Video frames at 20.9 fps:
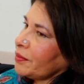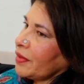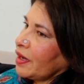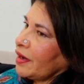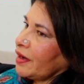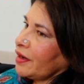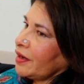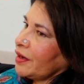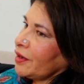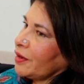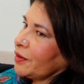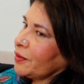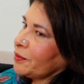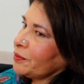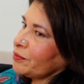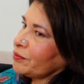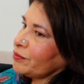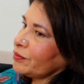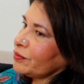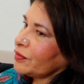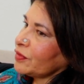
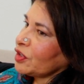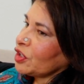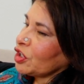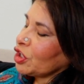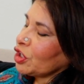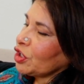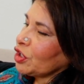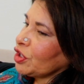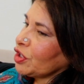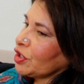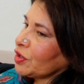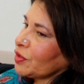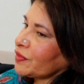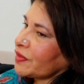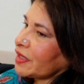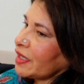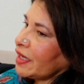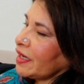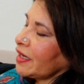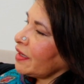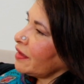
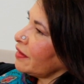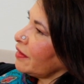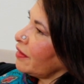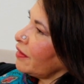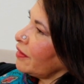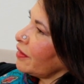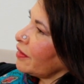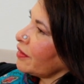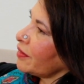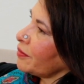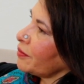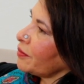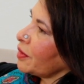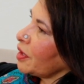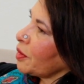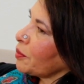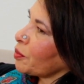that are